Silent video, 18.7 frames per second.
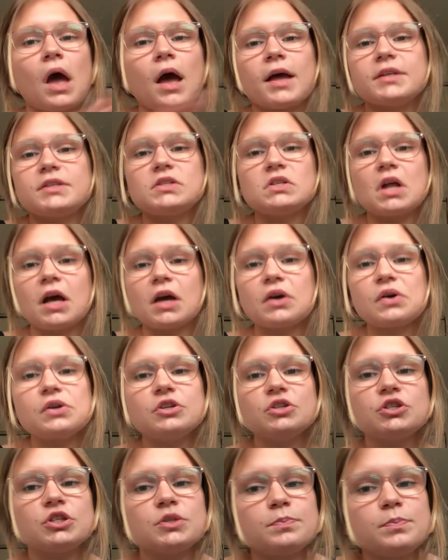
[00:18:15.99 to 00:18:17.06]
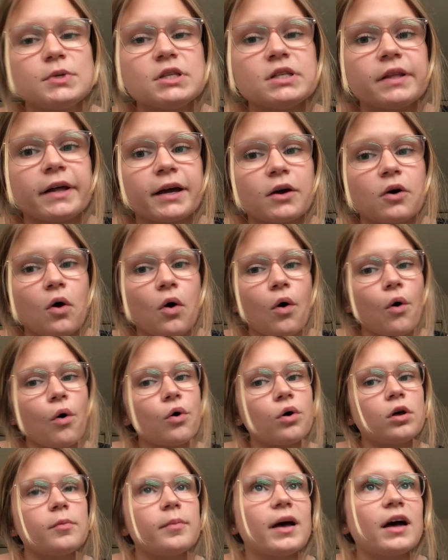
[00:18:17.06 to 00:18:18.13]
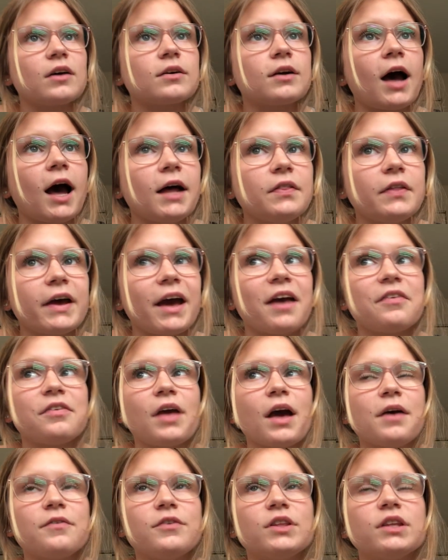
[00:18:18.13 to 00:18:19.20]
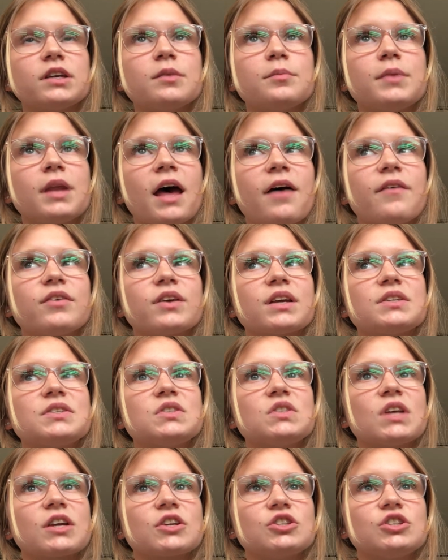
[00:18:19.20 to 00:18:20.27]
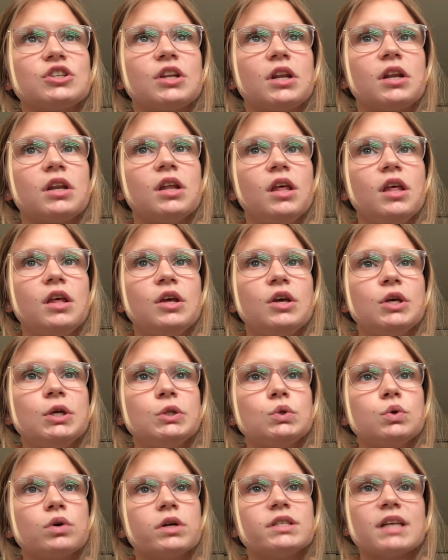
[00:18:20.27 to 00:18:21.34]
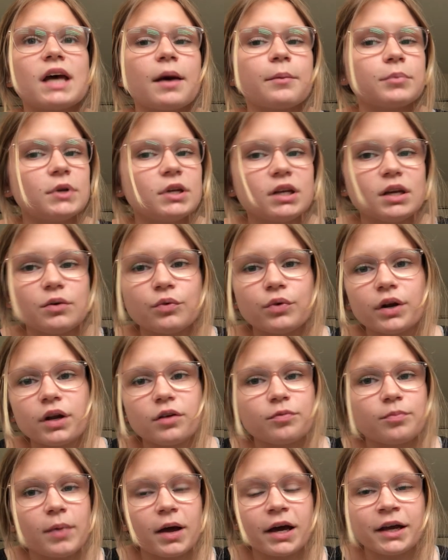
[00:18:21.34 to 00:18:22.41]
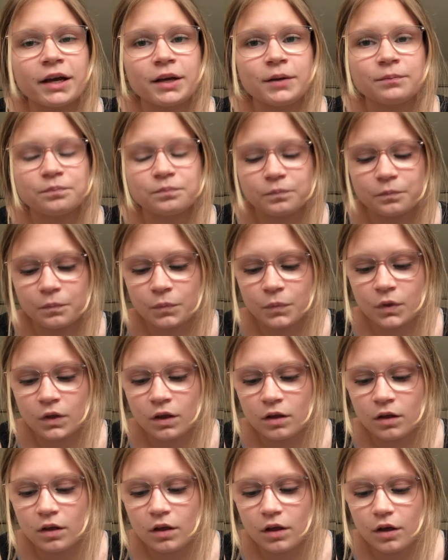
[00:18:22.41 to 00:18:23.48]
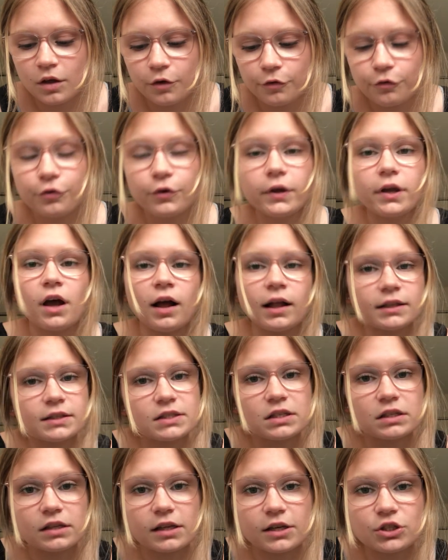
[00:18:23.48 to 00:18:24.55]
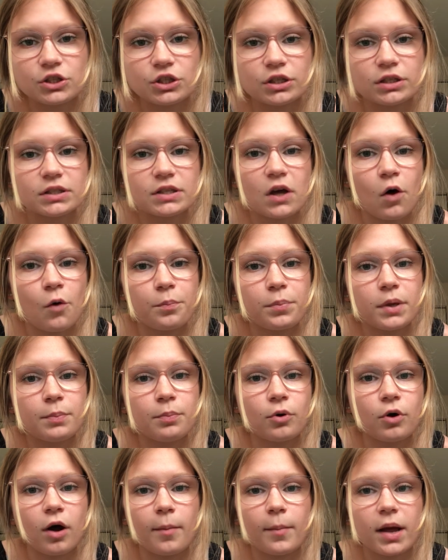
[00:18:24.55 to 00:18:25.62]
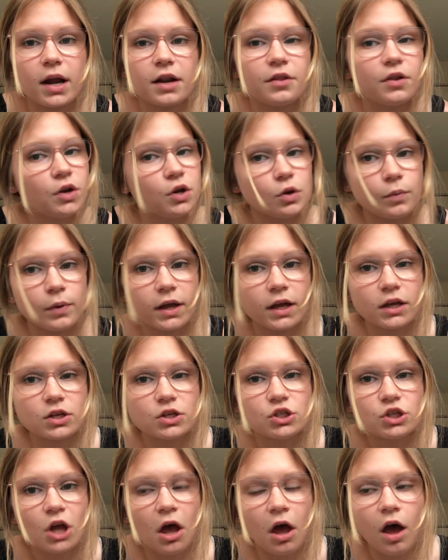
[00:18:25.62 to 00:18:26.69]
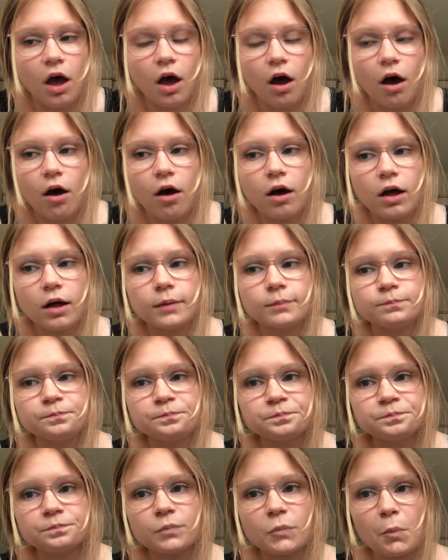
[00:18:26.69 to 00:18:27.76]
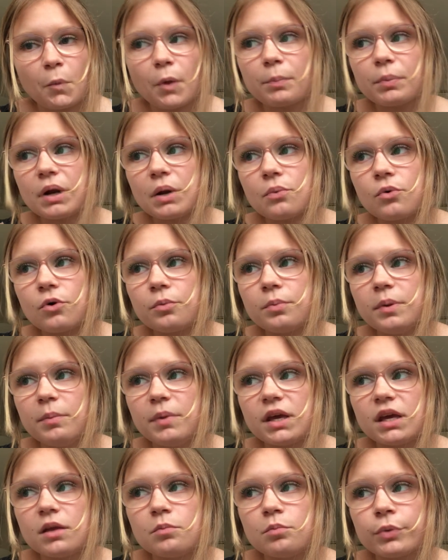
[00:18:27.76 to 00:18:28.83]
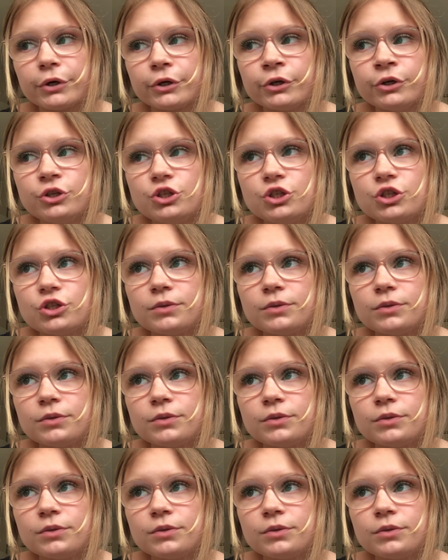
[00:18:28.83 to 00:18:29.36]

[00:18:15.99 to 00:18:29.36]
it's not going to just be, like, all about God. Like, I feel like I'm going to have, like, a section towards that. I'm going to get rid of my free constellation to help people come out of the new age. But I will be making merch.